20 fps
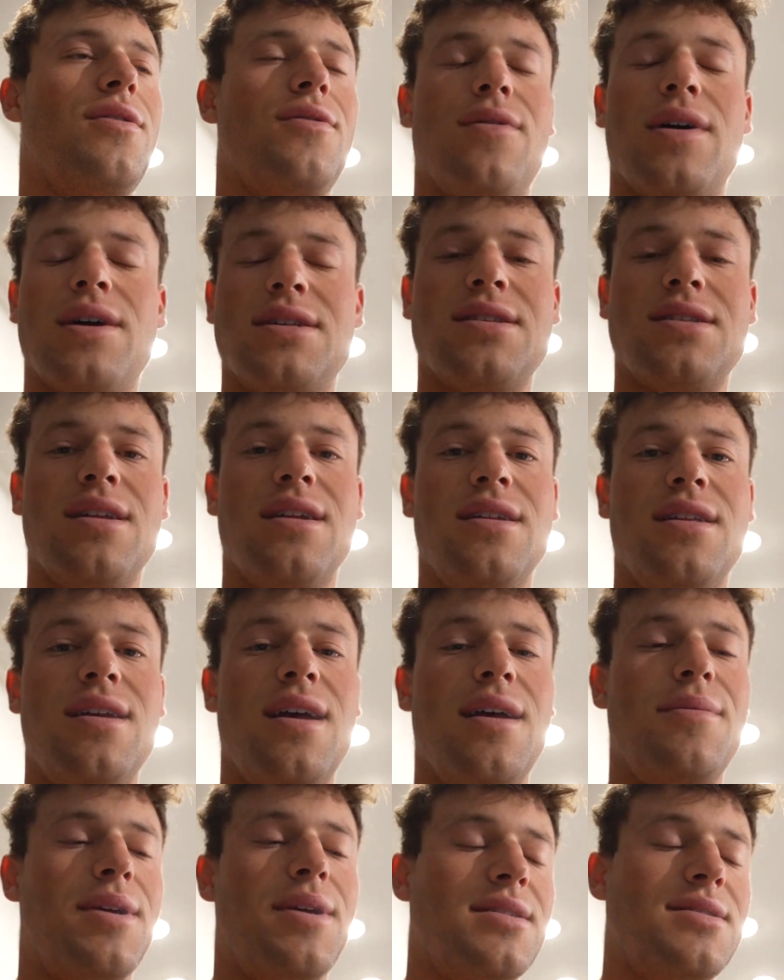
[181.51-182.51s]
the rest of the
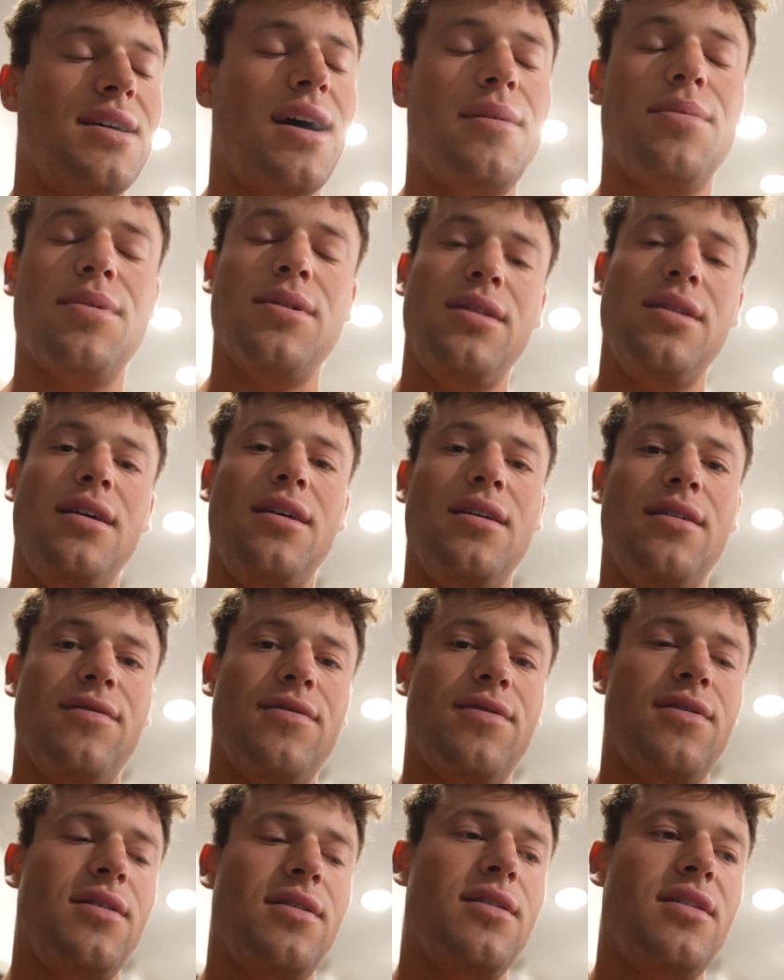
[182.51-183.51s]
day, because I
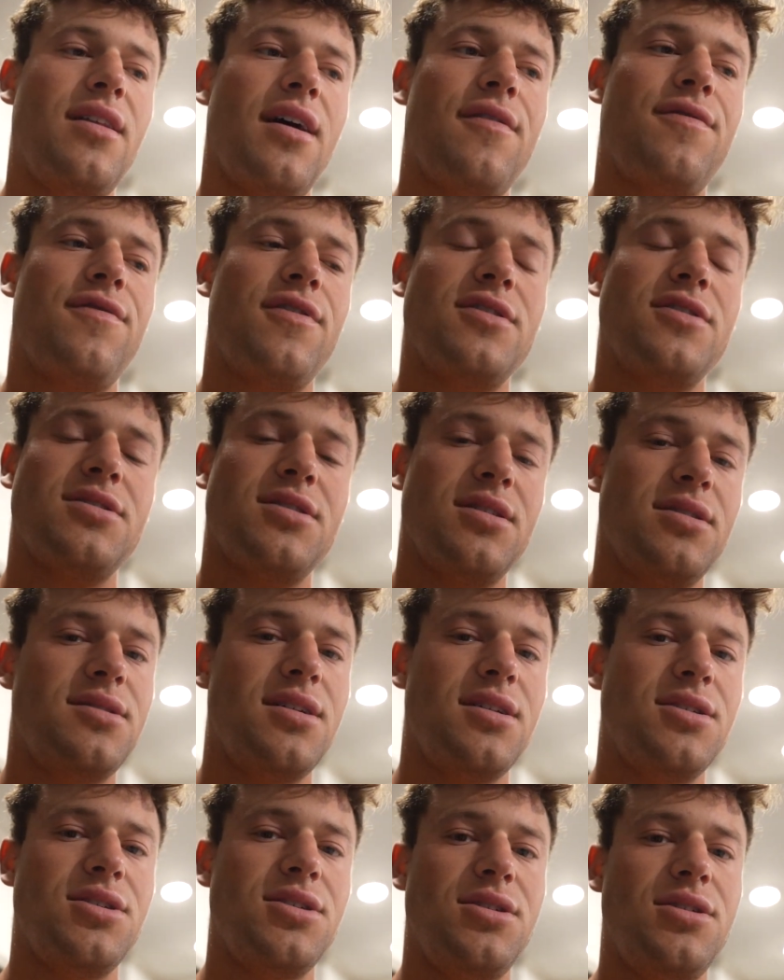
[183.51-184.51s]
believe that first
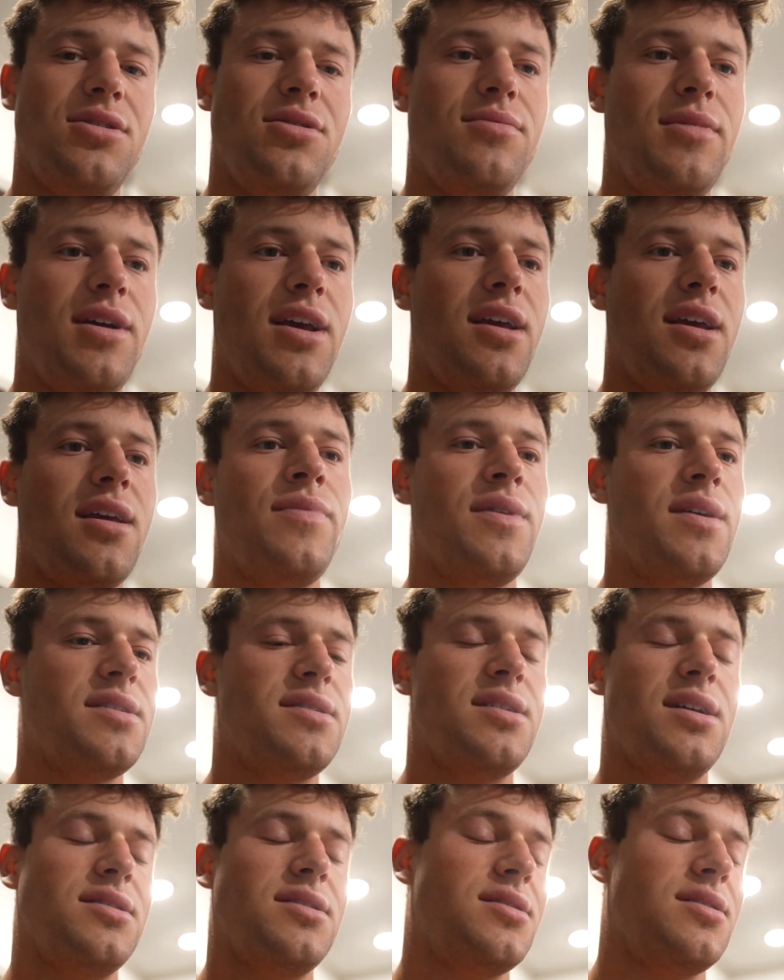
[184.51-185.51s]
decision you make
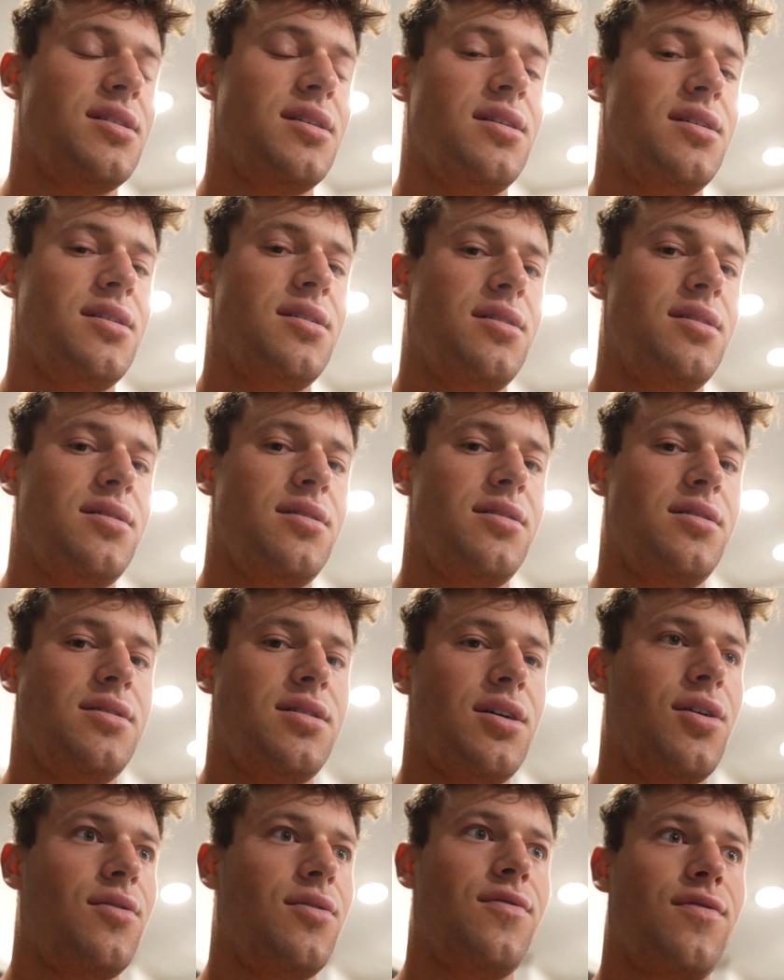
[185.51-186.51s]
sets the
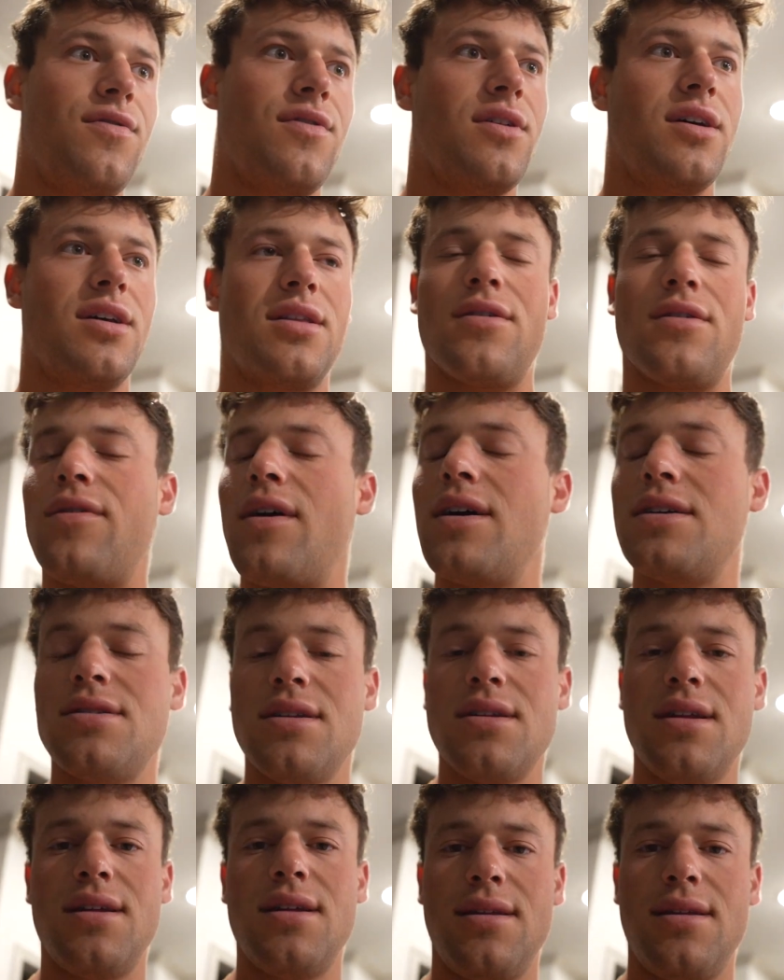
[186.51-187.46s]
tone for like the rest of the